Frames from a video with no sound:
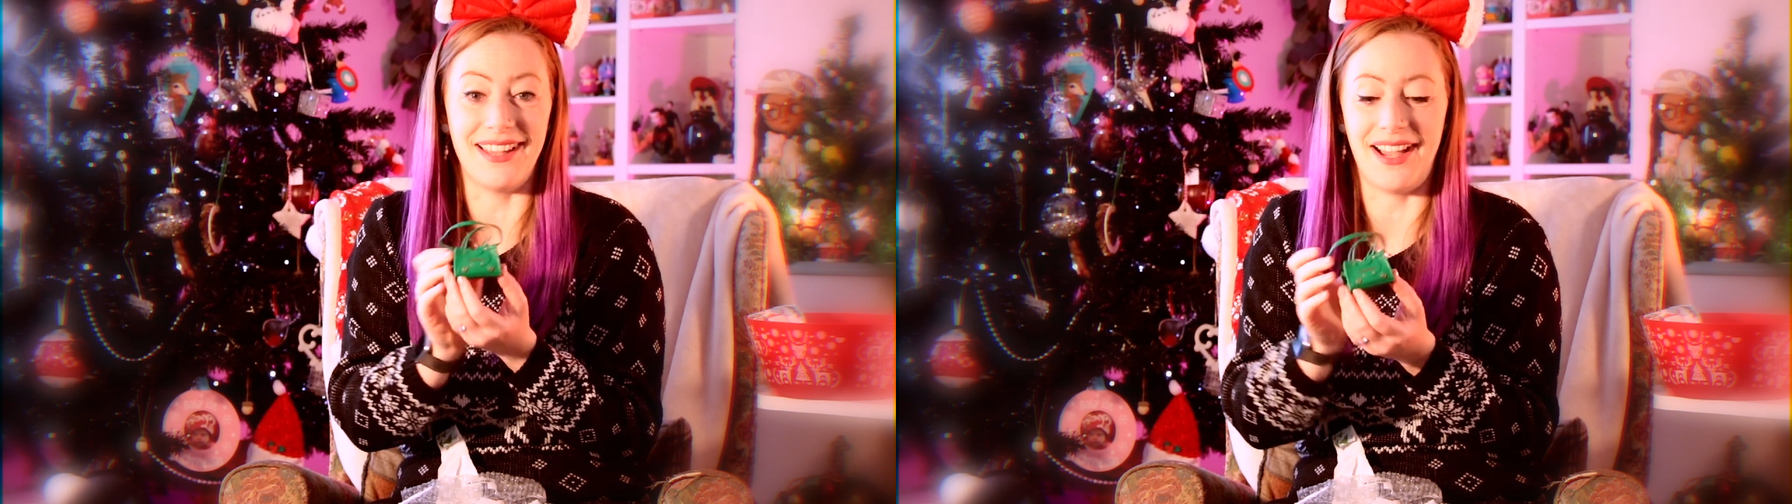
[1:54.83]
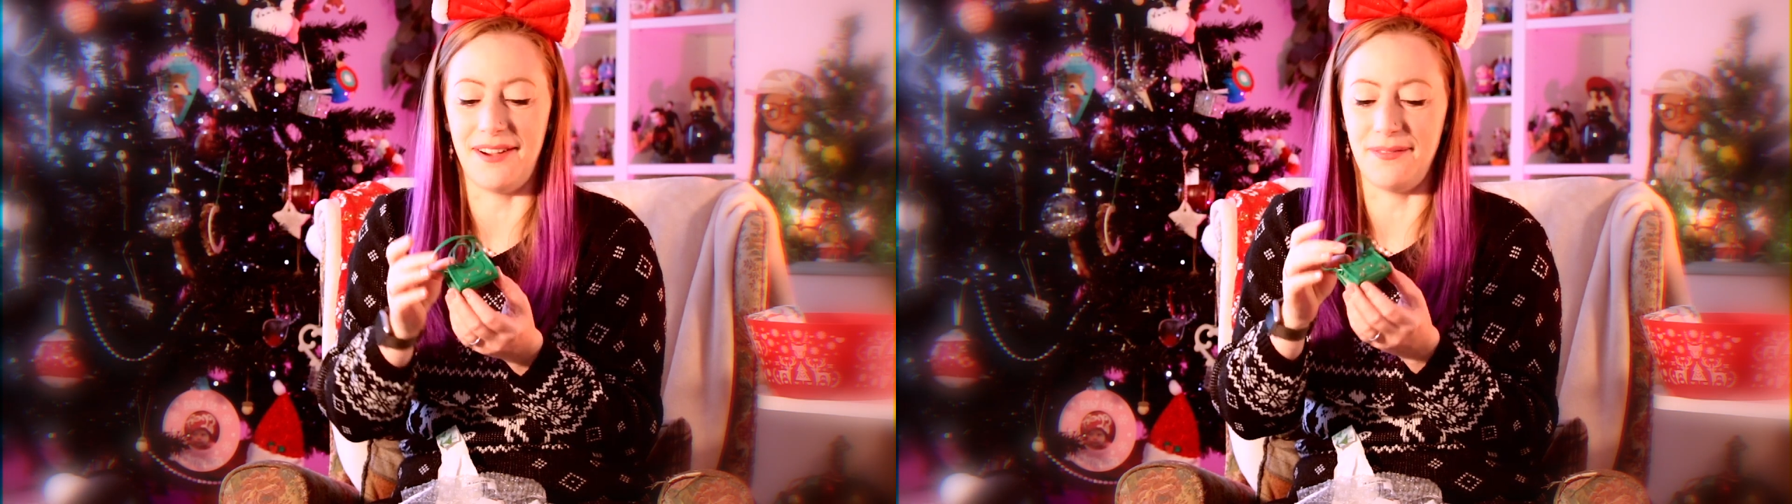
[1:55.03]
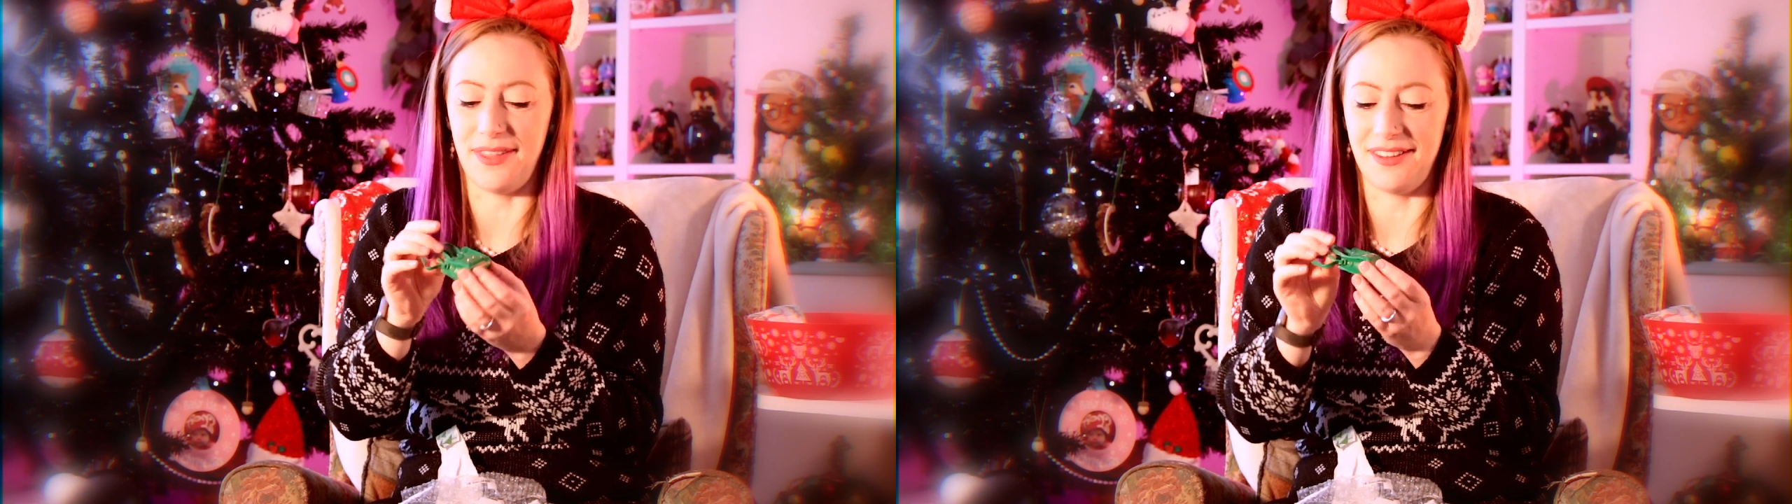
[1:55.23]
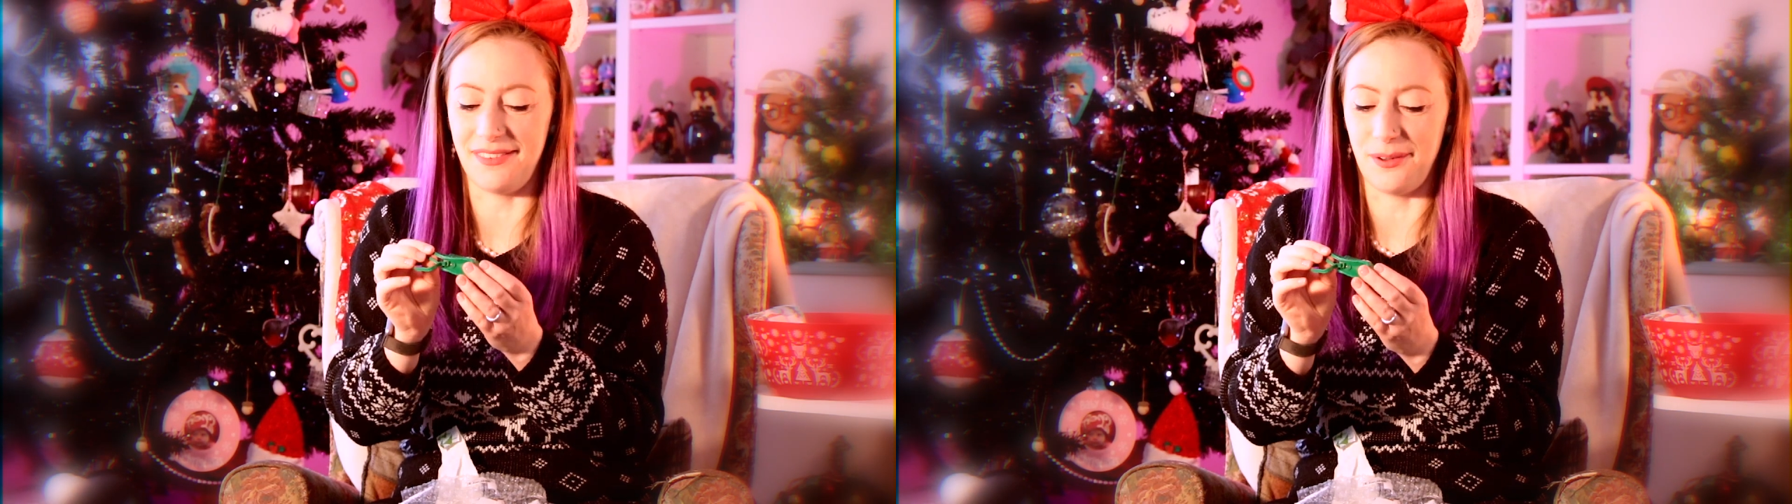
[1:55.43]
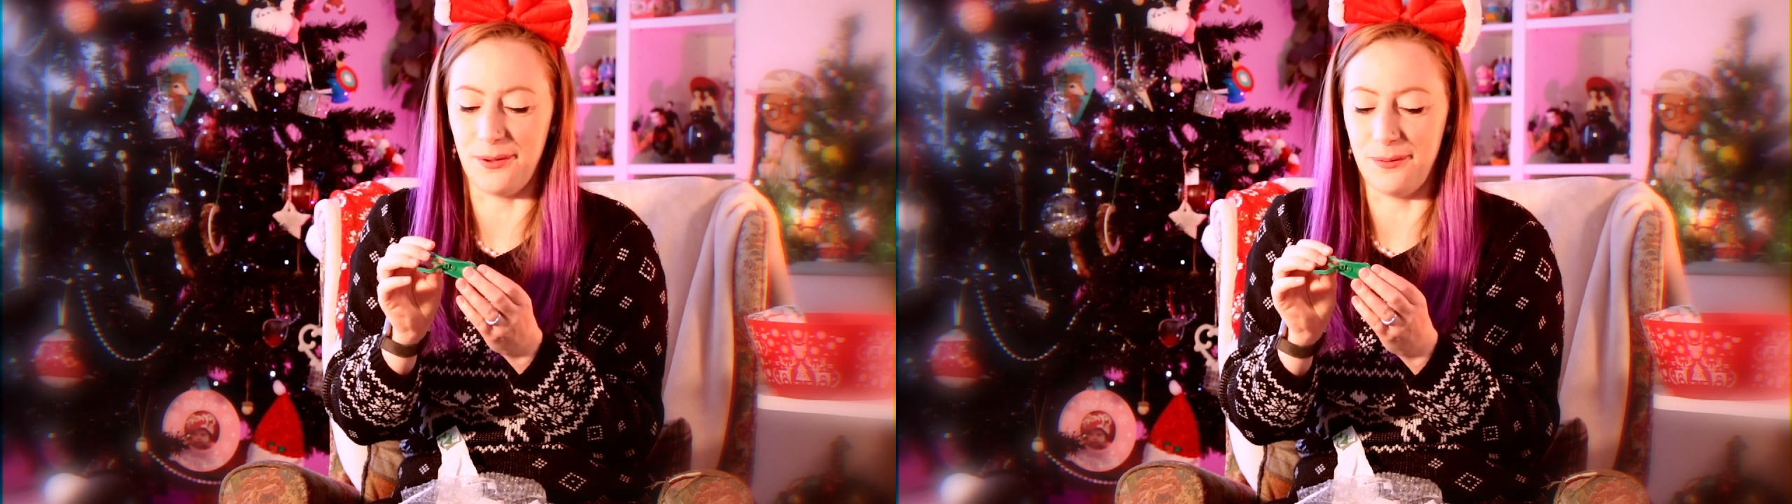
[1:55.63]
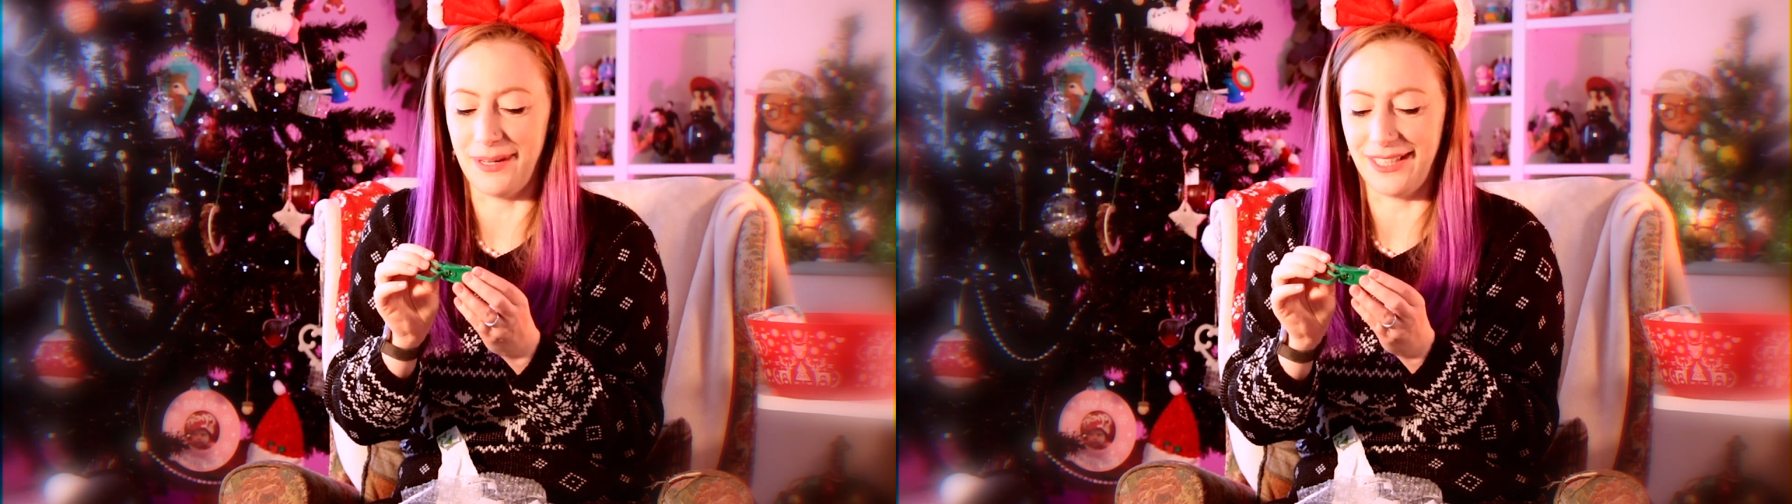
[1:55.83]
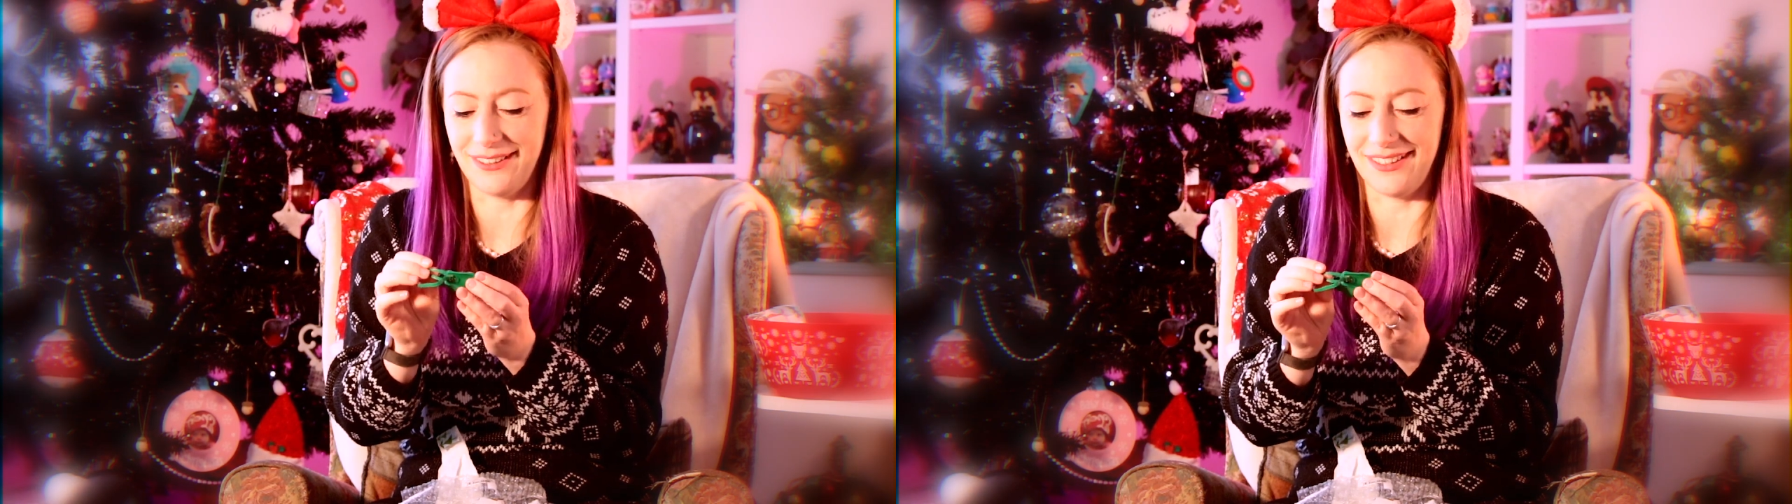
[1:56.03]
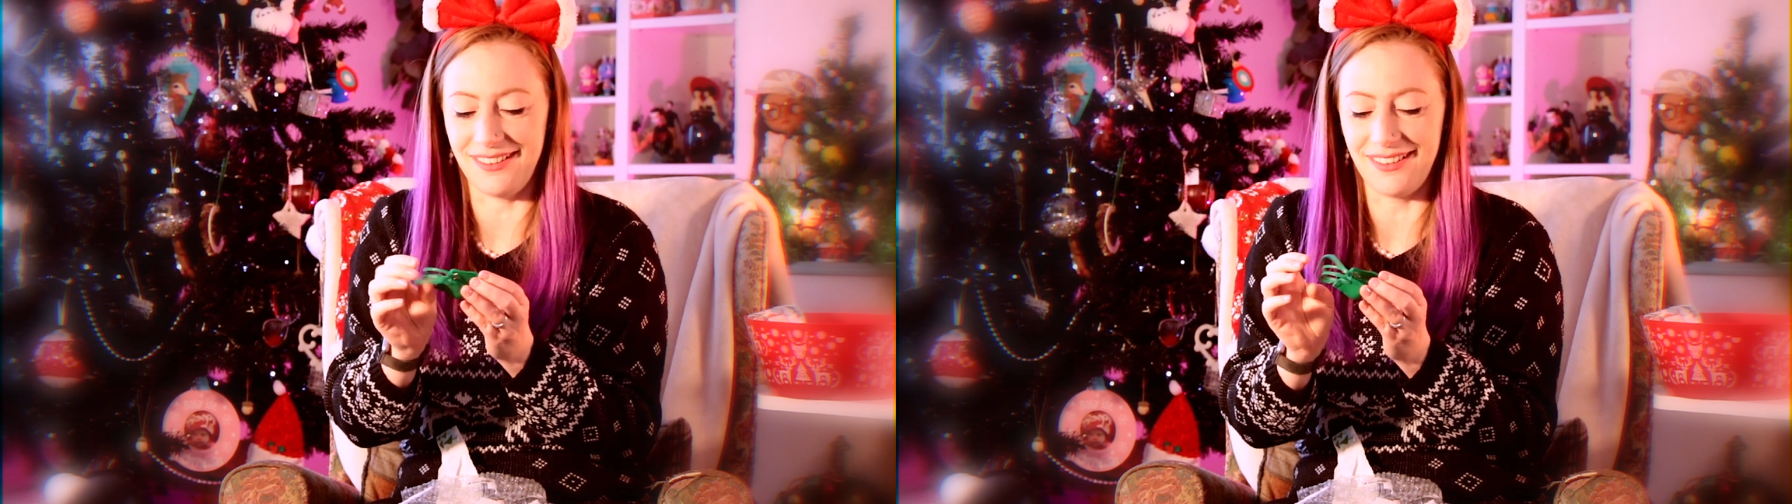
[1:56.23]
have this. Oh my
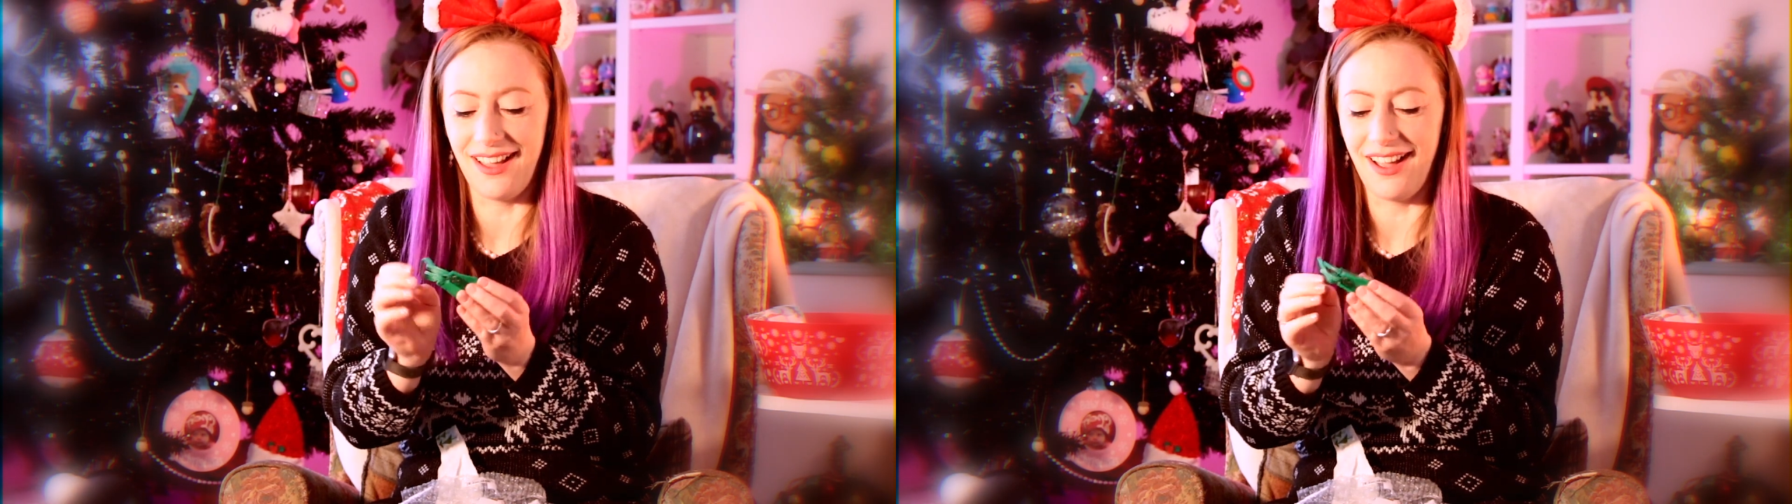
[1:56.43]
goodness.